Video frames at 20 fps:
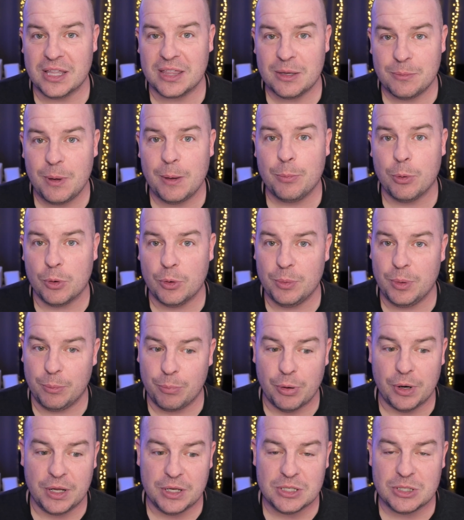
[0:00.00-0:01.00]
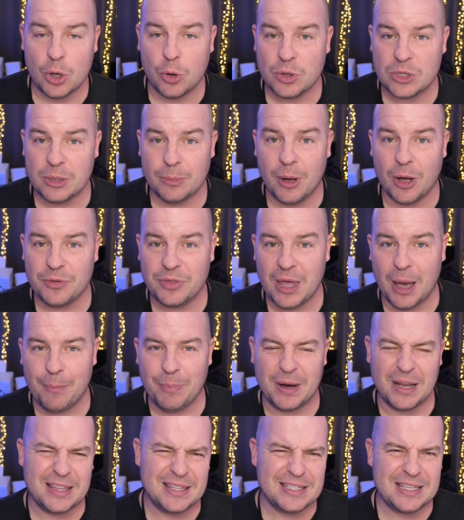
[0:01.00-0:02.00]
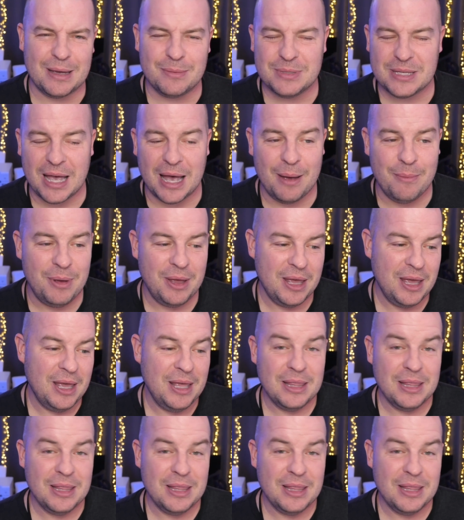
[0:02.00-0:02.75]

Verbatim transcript: I think people would be pretty stoked about that, but at the same time,